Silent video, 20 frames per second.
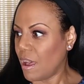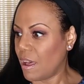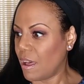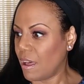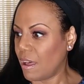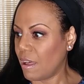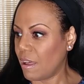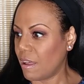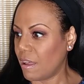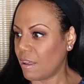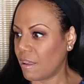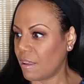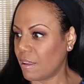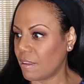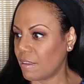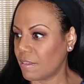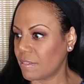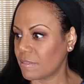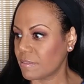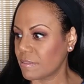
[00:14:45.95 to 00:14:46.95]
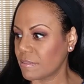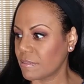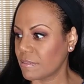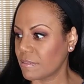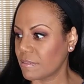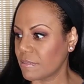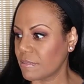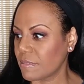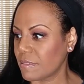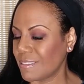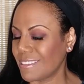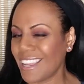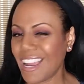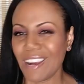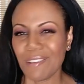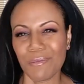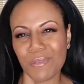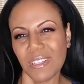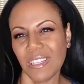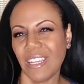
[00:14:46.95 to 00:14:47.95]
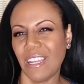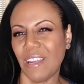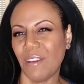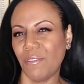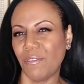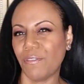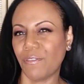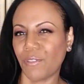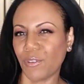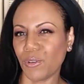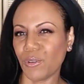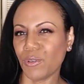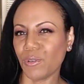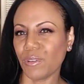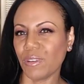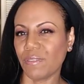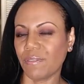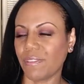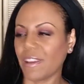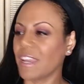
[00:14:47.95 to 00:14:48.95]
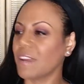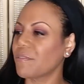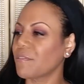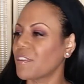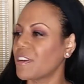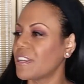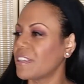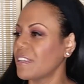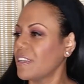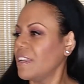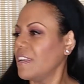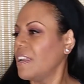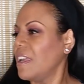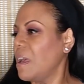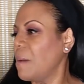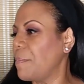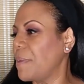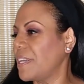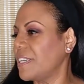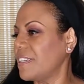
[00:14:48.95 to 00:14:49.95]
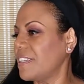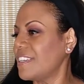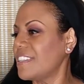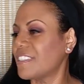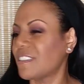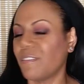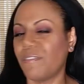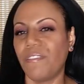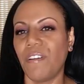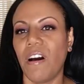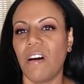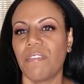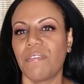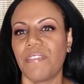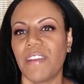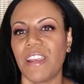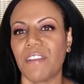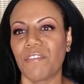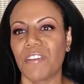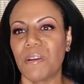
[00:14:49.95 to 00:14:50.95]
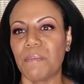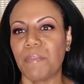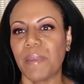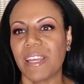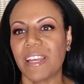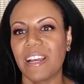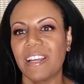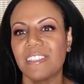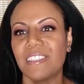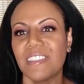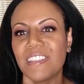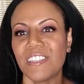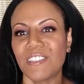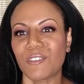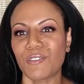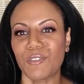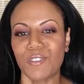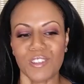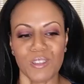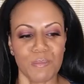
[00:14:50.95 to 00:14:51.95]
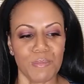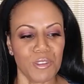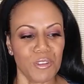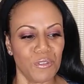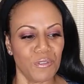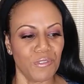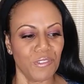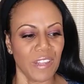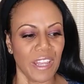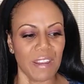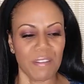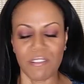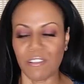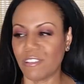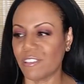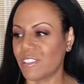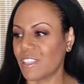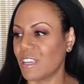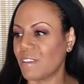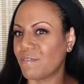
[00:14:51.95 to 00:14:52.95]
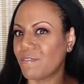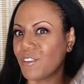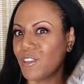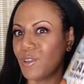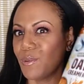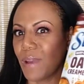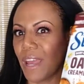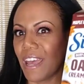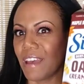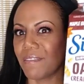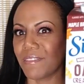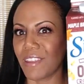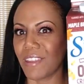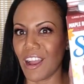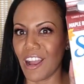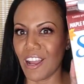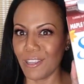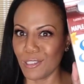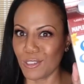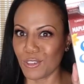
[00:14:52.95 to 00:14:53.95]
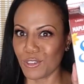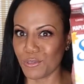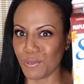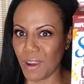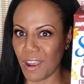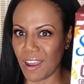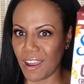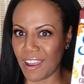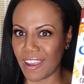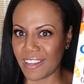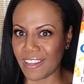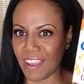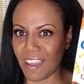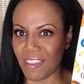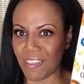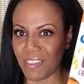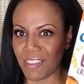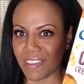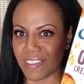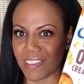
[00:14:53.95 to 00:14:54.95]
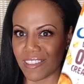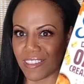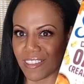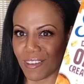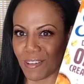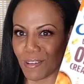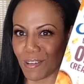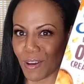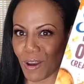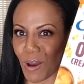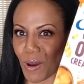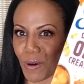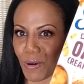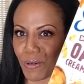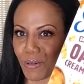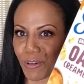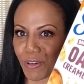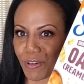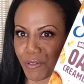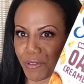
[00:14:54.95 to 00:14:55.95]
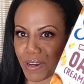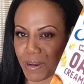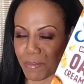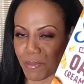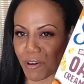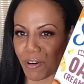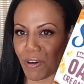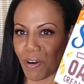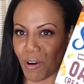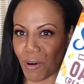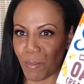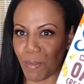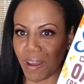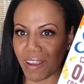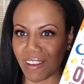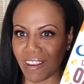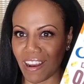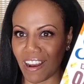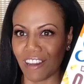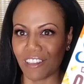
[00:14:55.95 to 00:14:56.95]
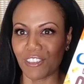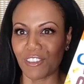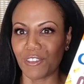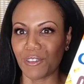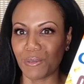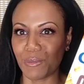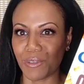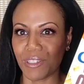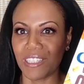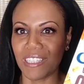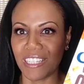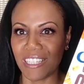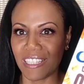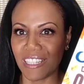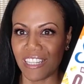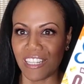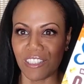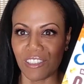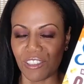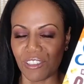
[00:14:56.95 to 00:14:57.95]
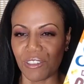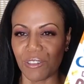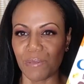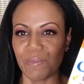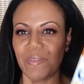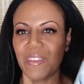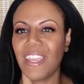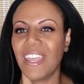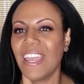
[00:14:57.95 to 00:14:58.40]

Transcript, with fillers: not really a food favorite, but it is a fall favorite because these are some new flavors. If you have not tried the Silk Oat Creamer, oh my gosh, you really need to.